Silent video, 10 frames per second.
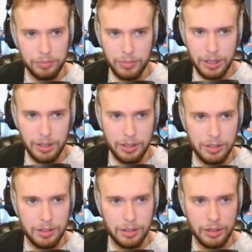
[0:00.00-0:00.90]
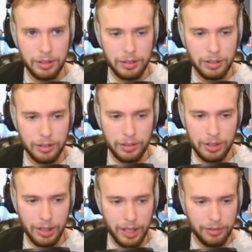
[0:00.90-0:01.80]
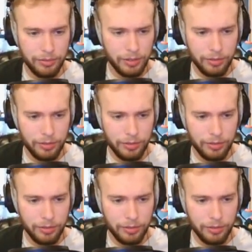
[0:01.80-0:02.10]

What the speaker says: because there's a lot of